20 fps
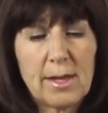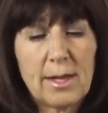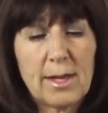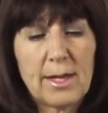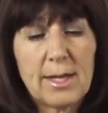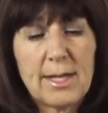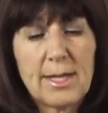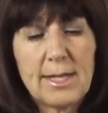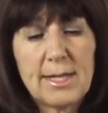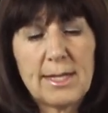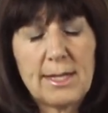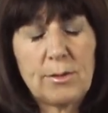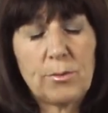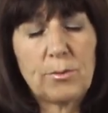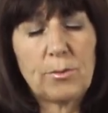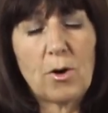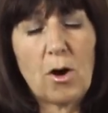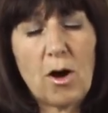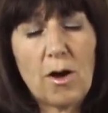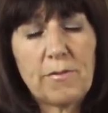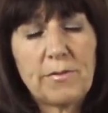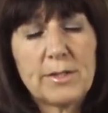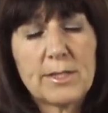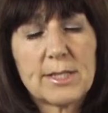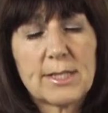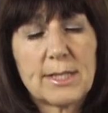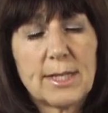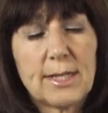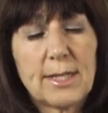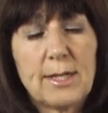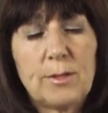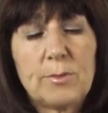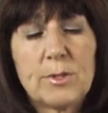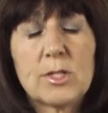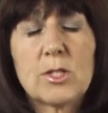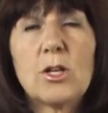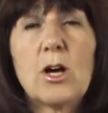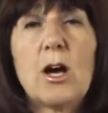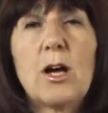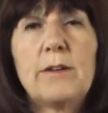He often said he
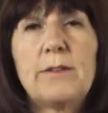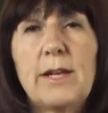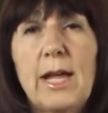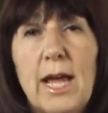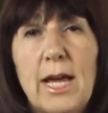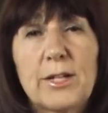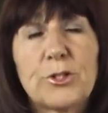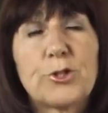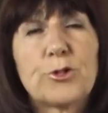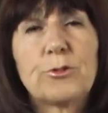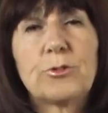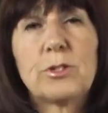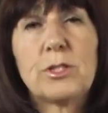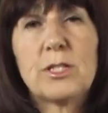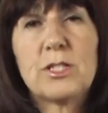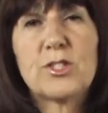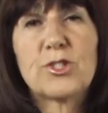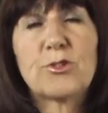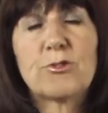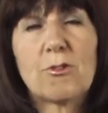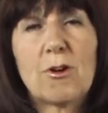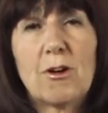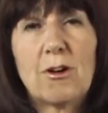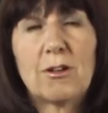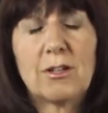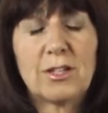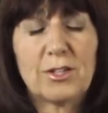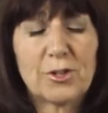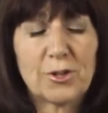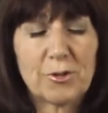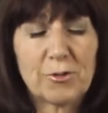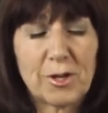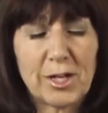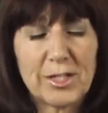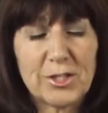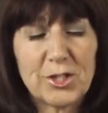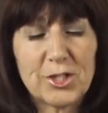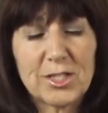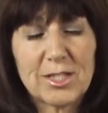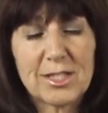was not naturally strong and
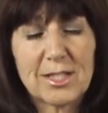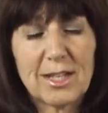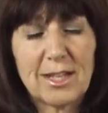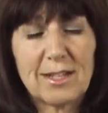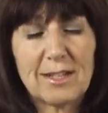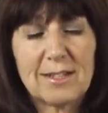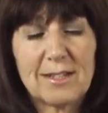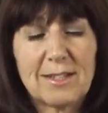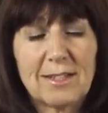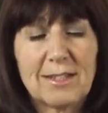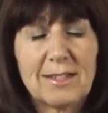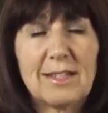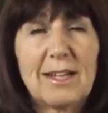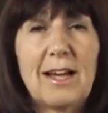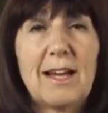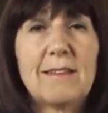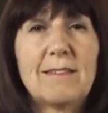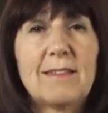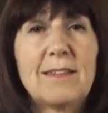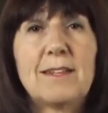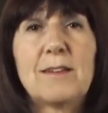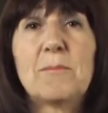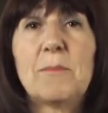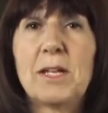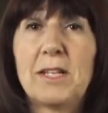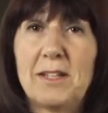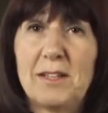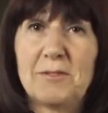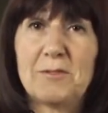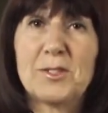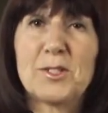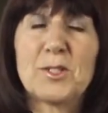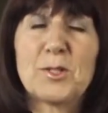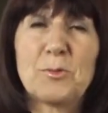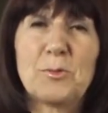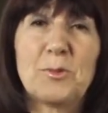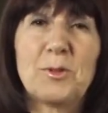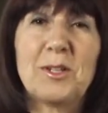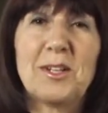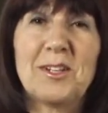courageous, and I think many of
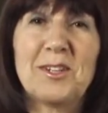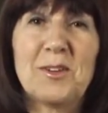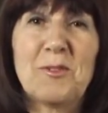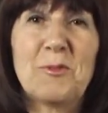us would